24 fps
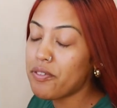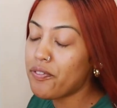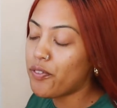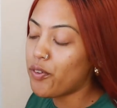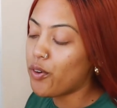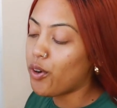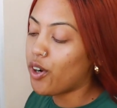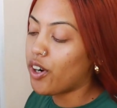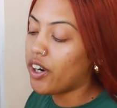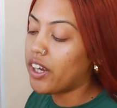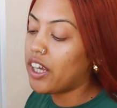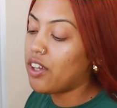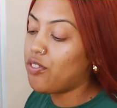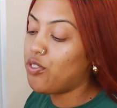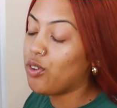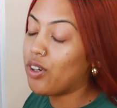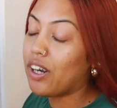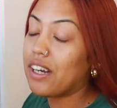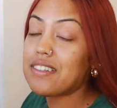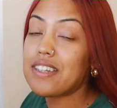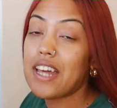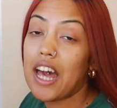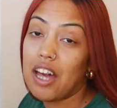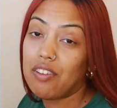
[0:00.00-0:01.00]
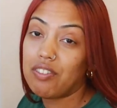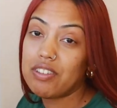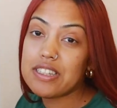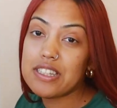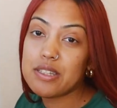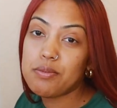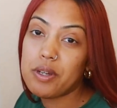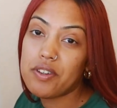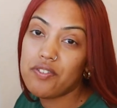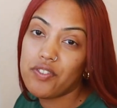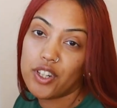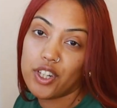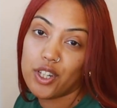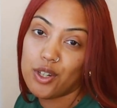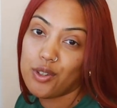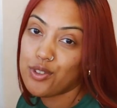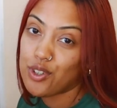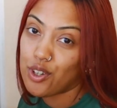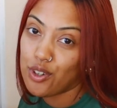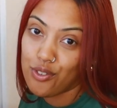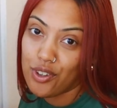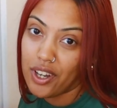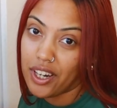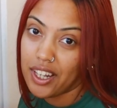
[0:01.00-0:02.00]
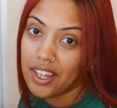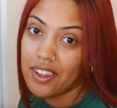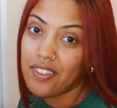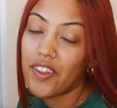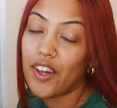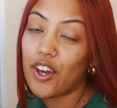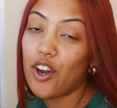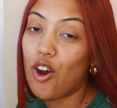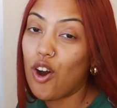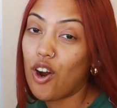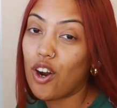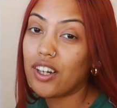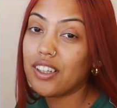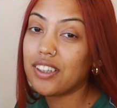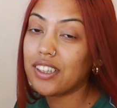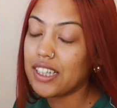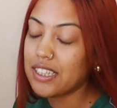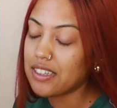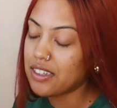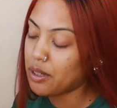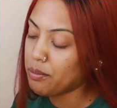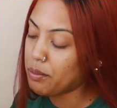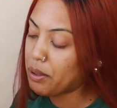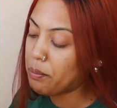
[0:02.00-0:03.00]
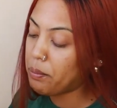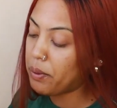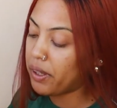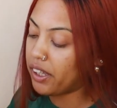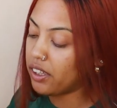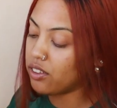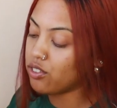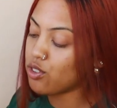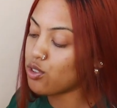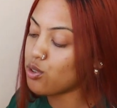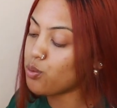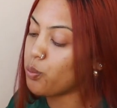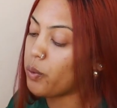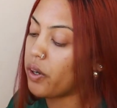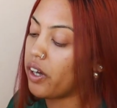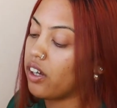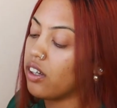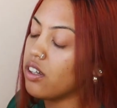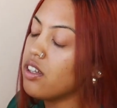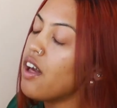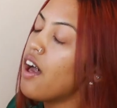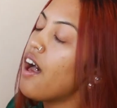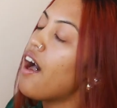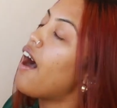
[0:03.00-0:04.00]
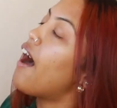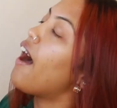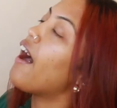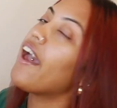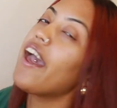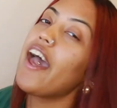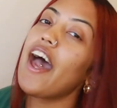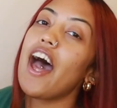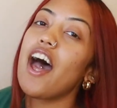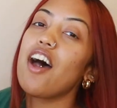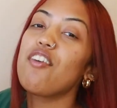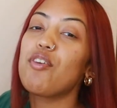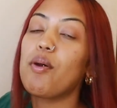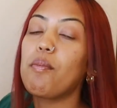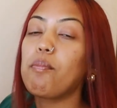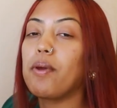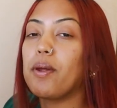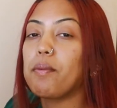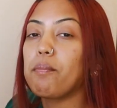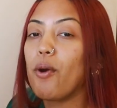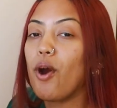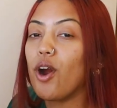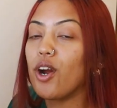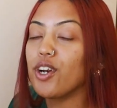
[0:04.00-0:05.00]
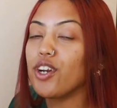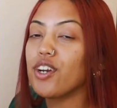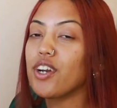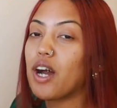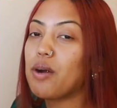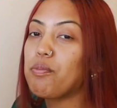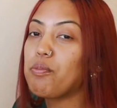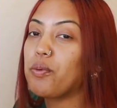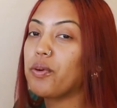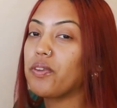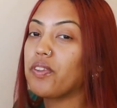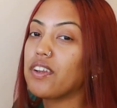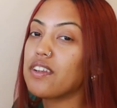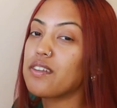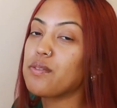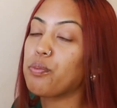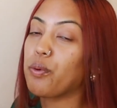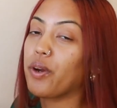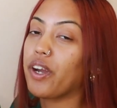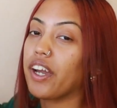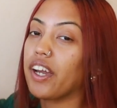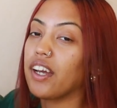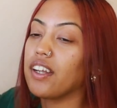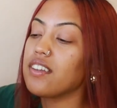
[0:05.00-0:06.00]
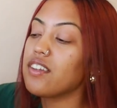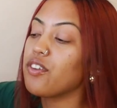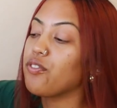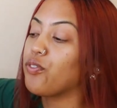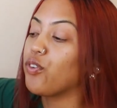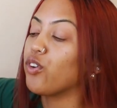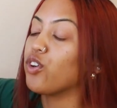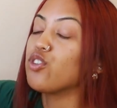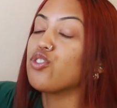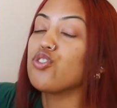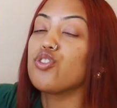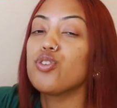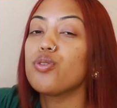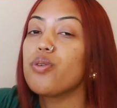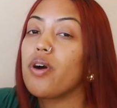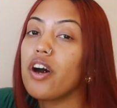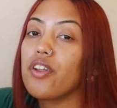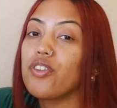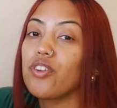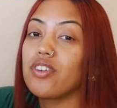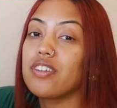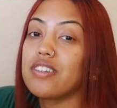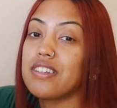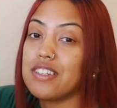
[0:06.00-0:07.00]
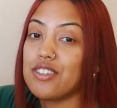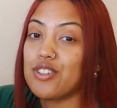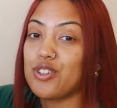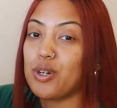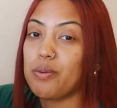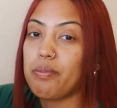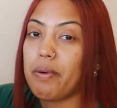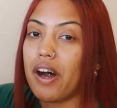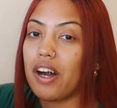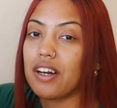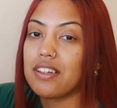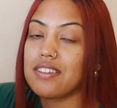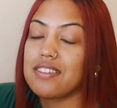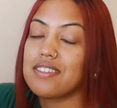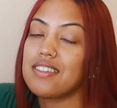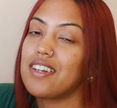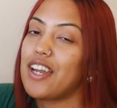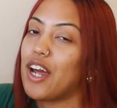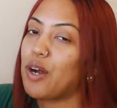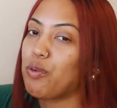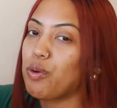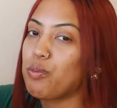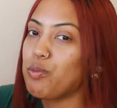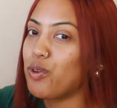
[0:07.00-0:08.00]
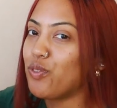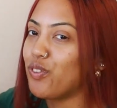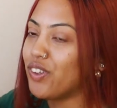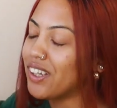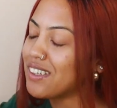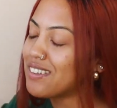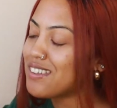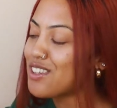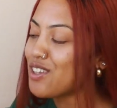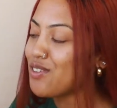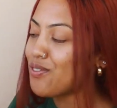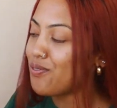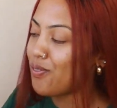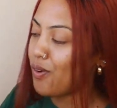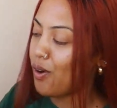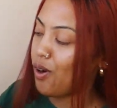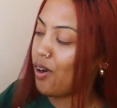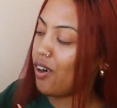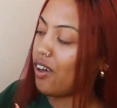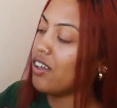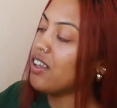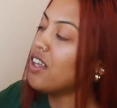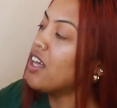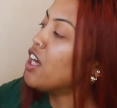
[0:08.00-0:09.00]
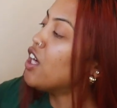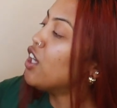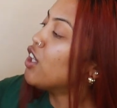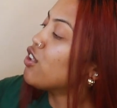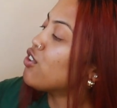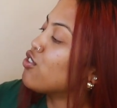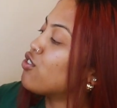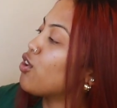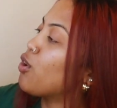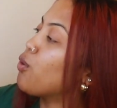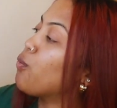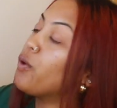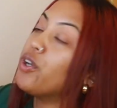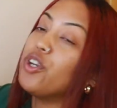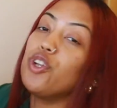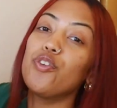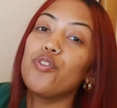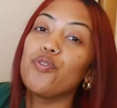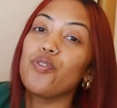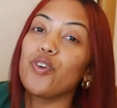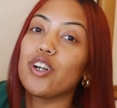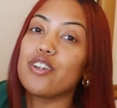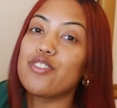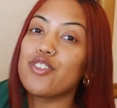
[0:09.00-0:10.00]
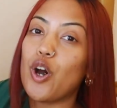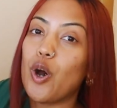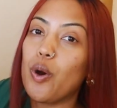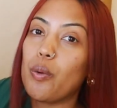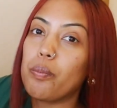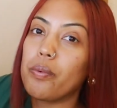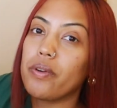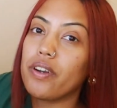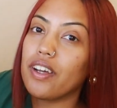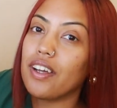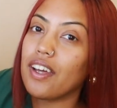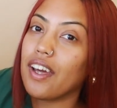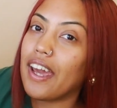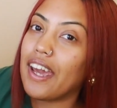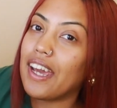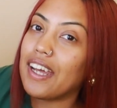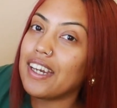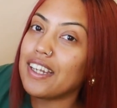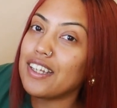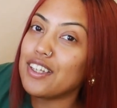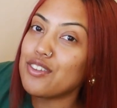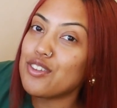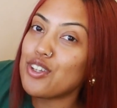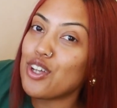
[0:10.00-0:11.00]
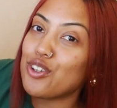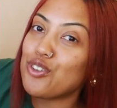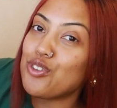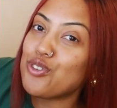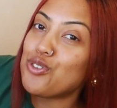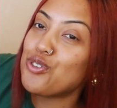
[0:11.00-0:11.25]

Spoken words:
before, if you guys haven't seen my videos already, they are linked on my page as well. I have been partnered up with this brand for 2 other seasonal boxes, and now we're moving into the fall. So when you first open it, it is